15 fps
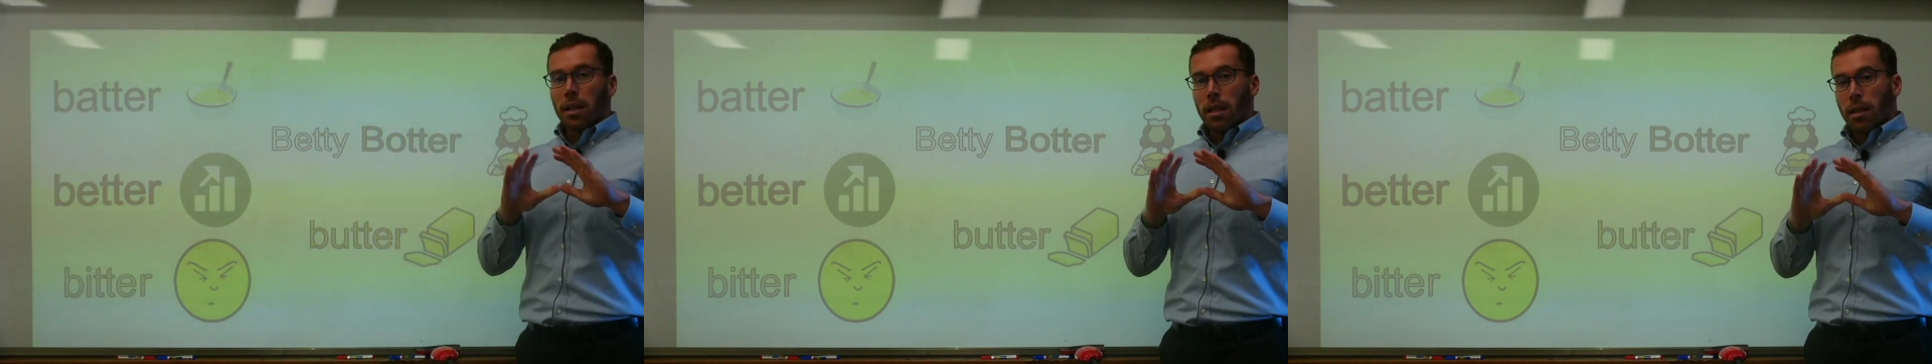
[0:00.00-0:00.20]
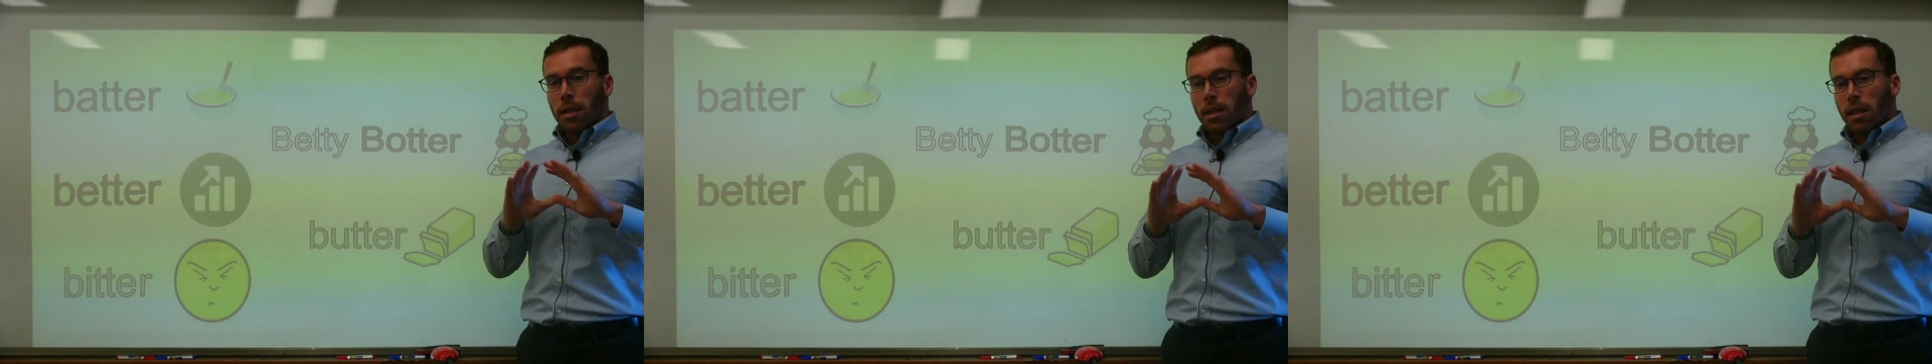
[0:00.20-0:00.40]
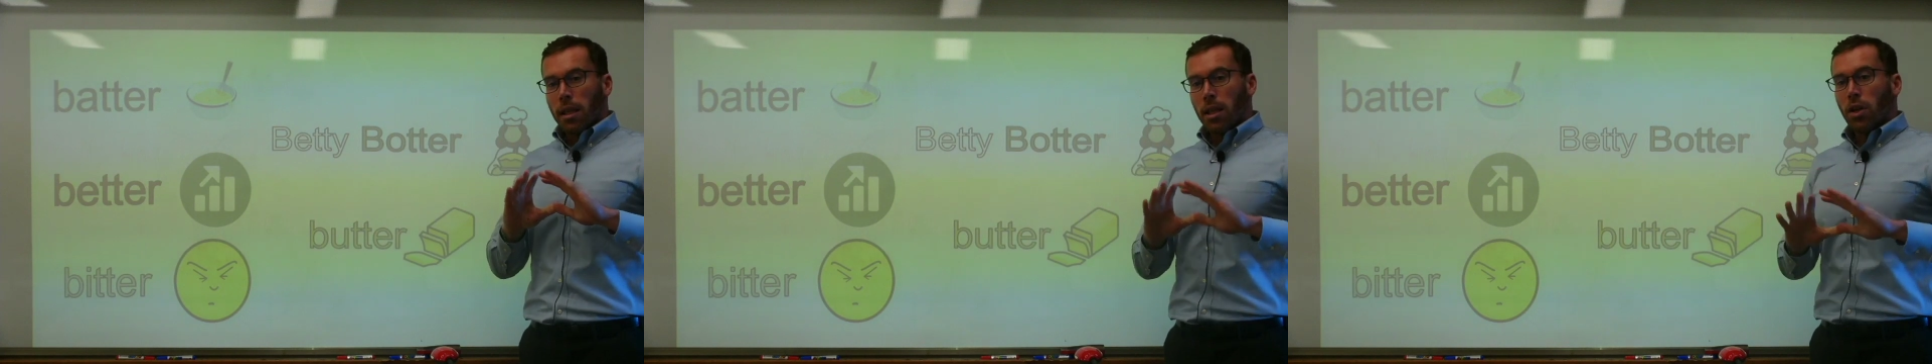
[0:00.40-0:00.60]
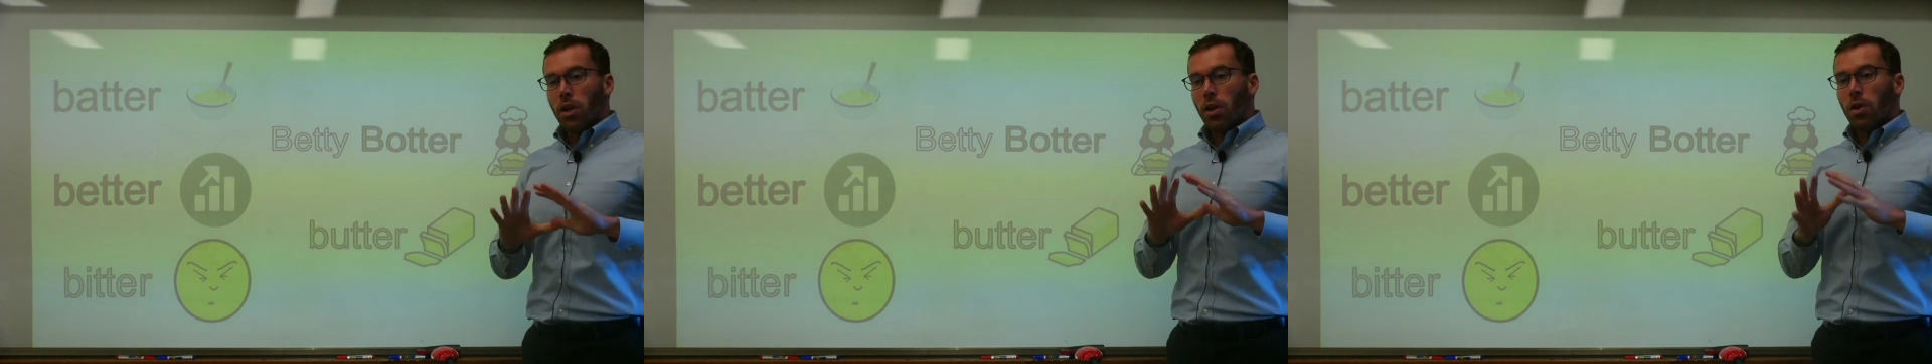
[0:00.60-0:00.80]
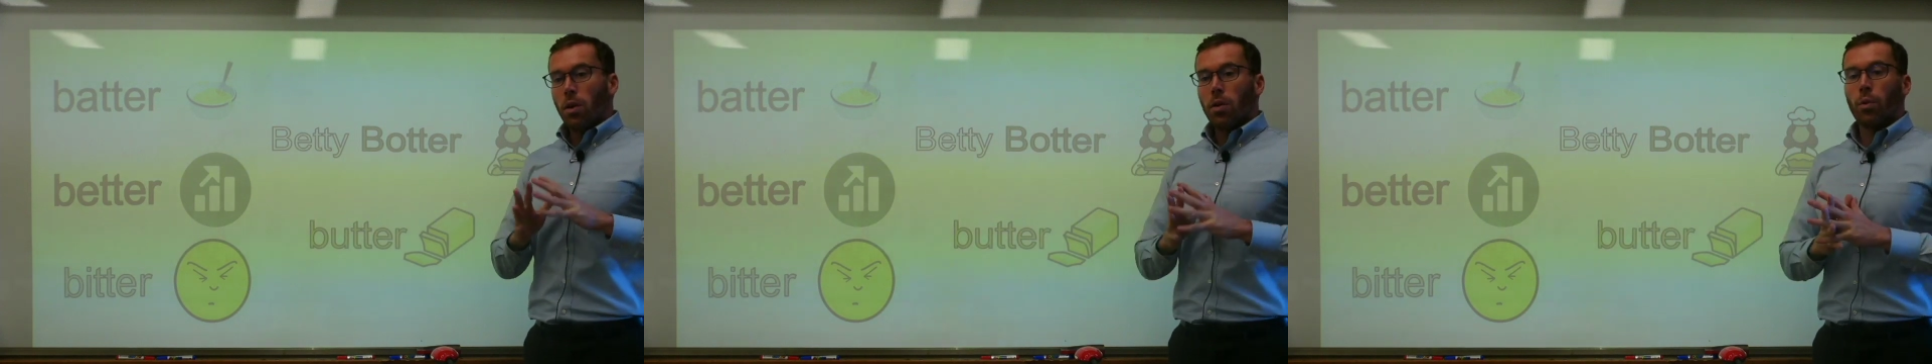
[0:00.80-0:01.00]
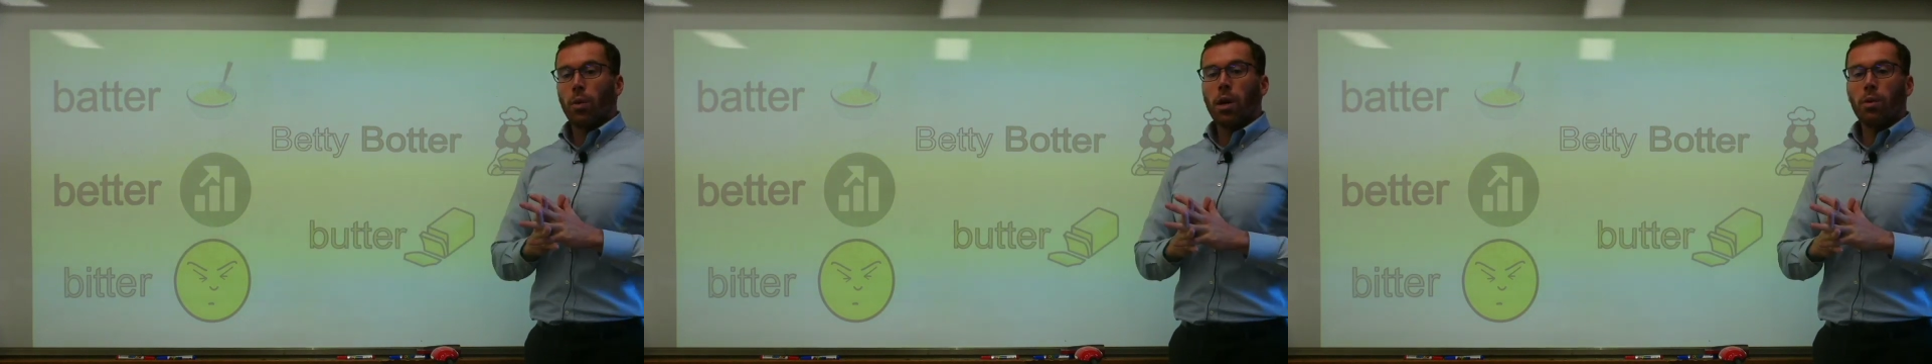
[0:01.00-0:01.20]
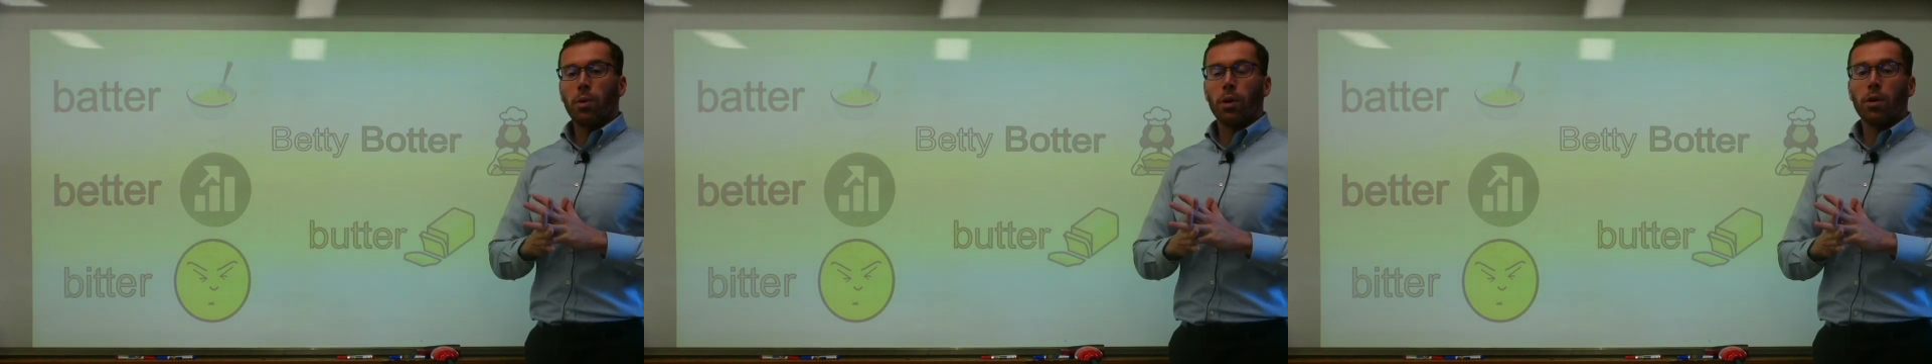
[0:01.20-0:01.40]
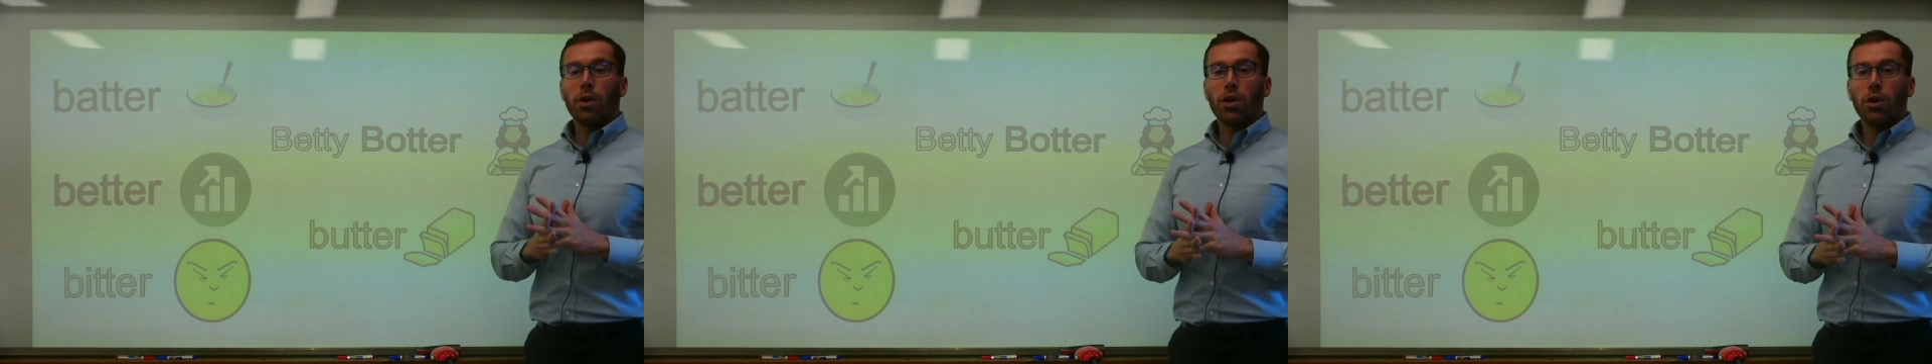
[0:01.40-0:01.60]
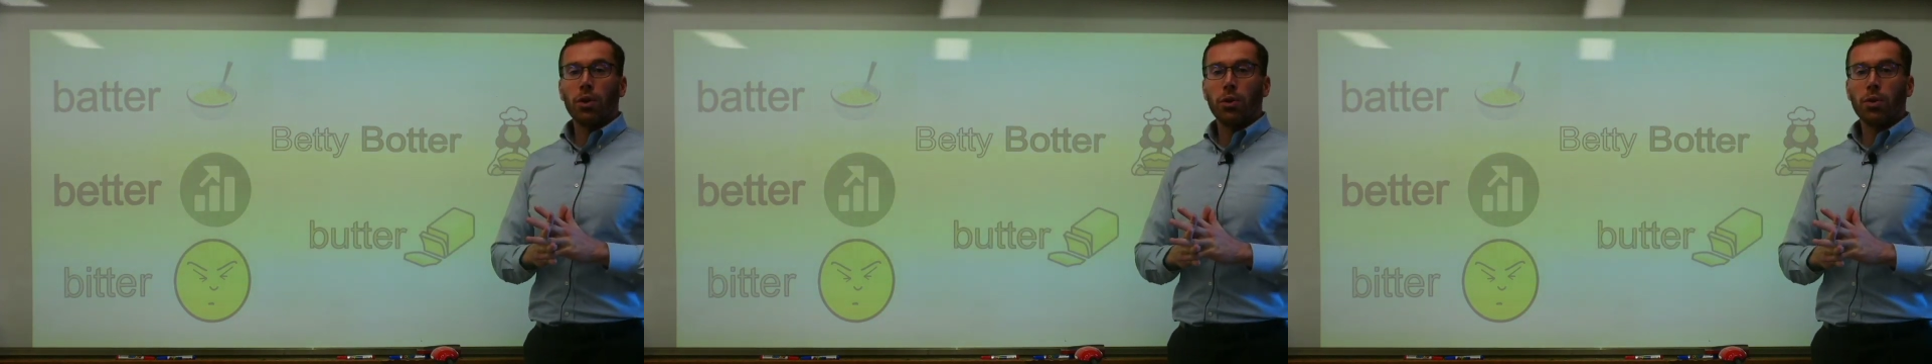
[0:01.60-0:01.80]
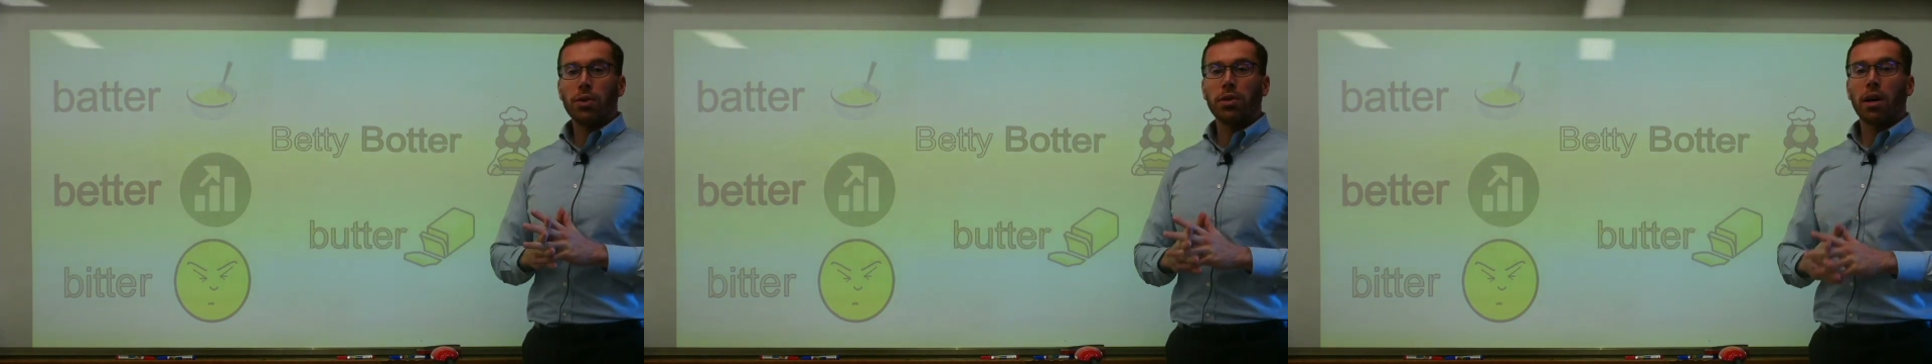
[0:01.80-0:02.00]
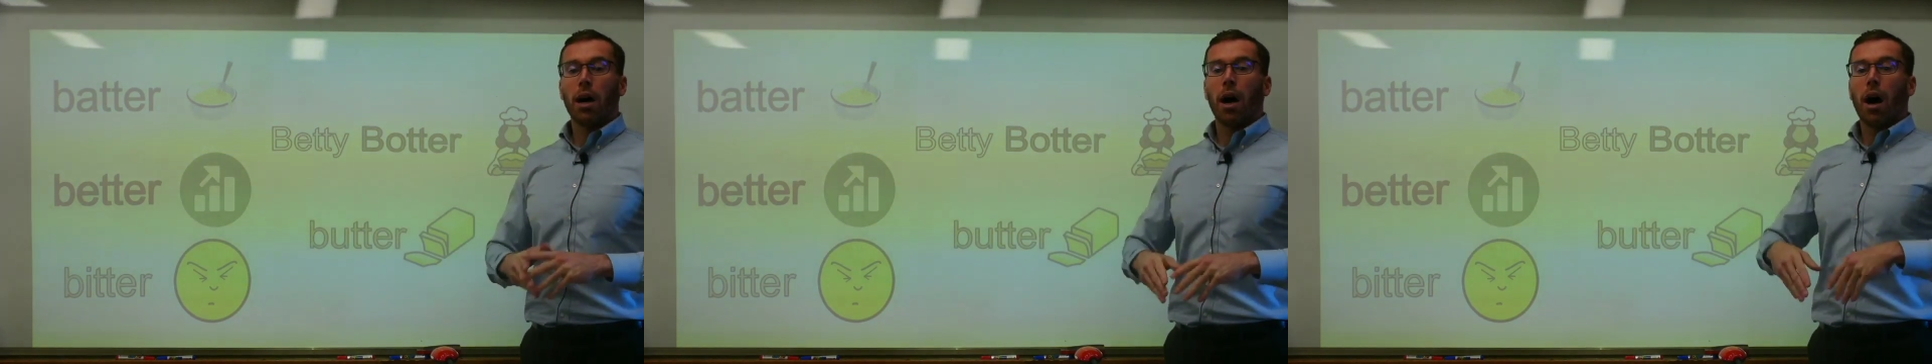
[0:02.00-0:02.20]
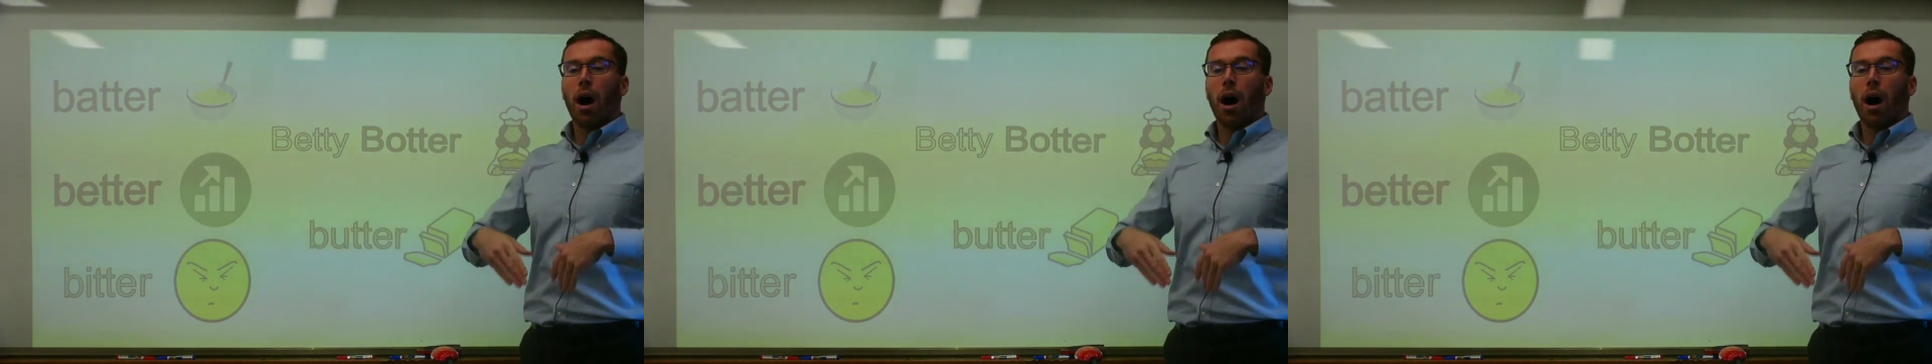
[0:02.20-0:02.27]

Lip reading: Here we will use